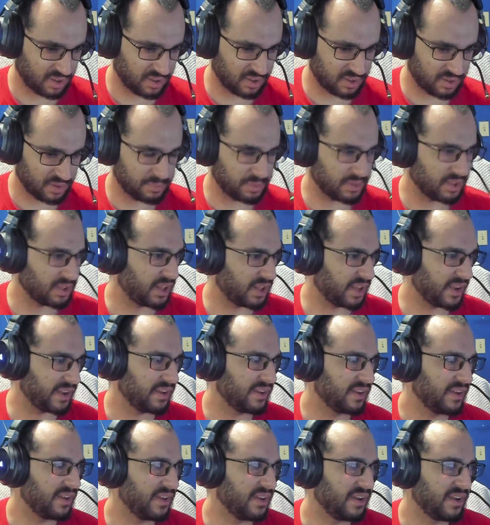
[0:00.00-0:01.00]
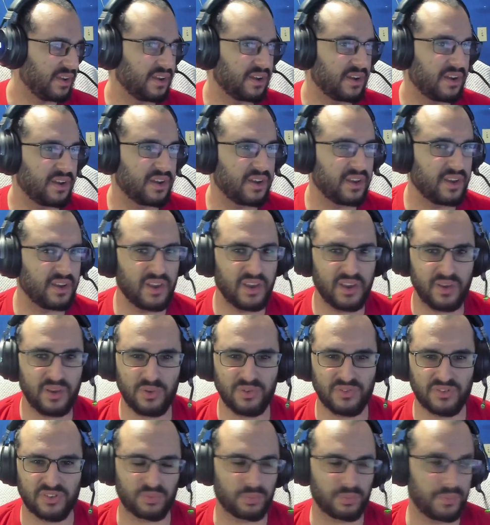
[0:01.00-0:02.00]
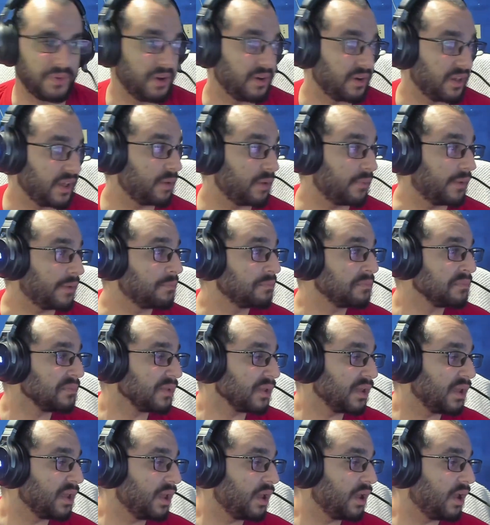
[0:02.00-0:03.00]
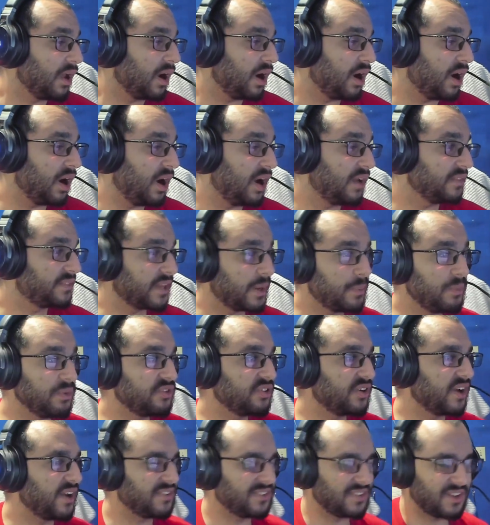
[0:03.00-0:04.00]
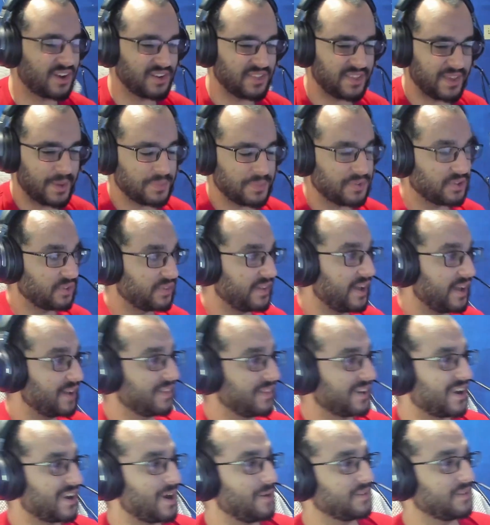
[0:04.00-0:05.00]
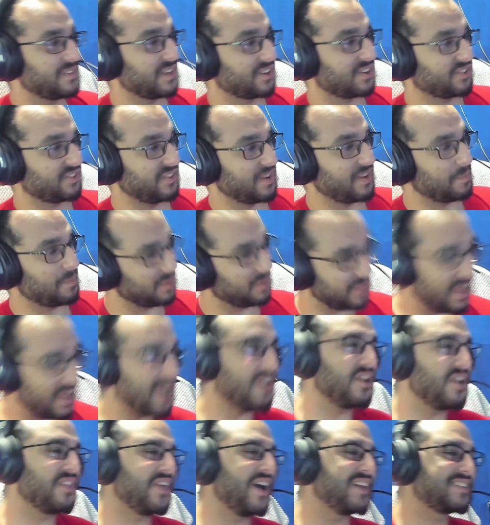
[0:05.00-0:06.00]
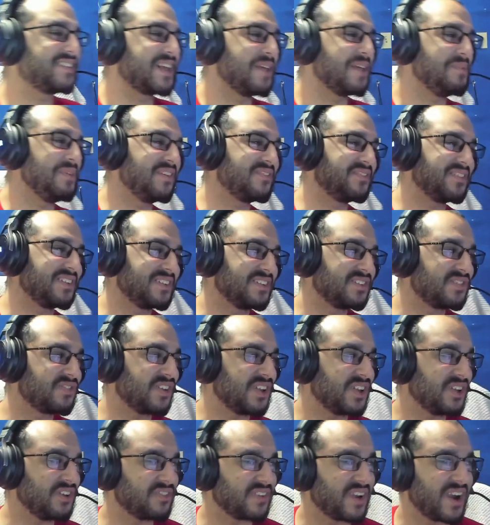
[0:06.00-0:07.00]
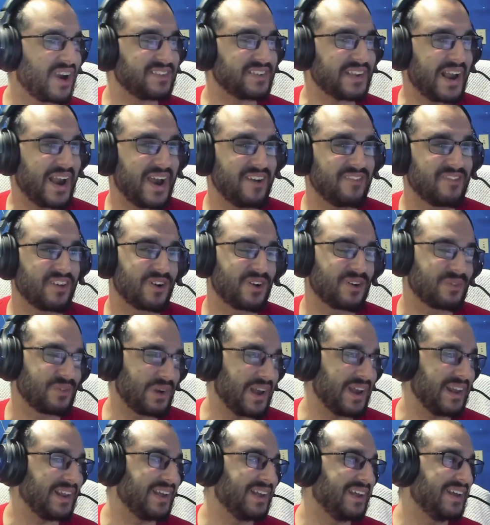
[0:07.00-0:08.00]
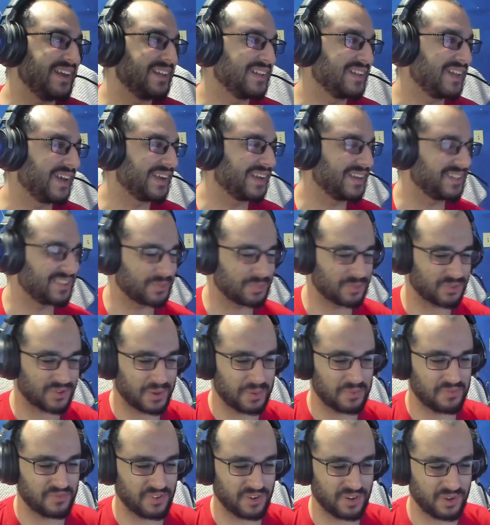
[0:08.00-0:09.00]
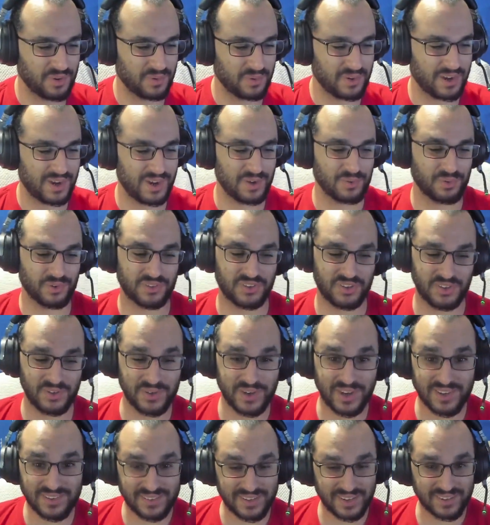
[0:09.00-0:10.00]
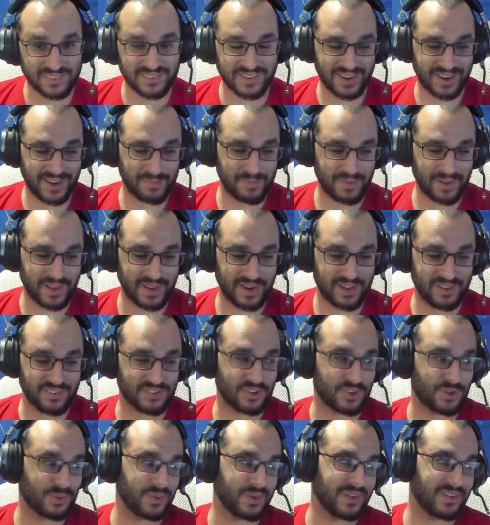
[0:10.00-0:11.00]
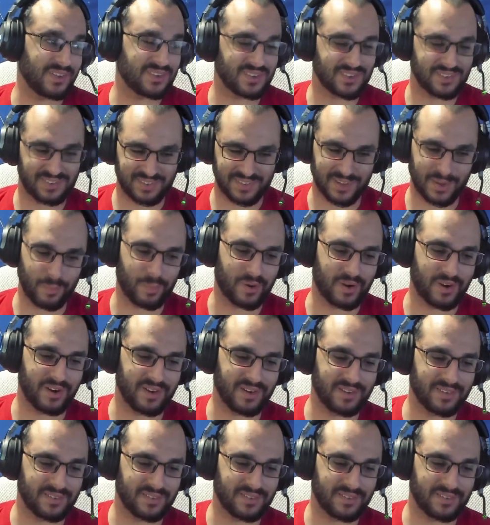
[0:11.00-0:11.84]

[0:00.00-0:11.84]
but like it was just weird. Anyway, tell me what you guys thought of the episode down in the comment section down below. That's gonna be it for this video. If you guys haven't already, hit like, hit subscribe if you're new. I will see you guys next time, and as always, stay bright.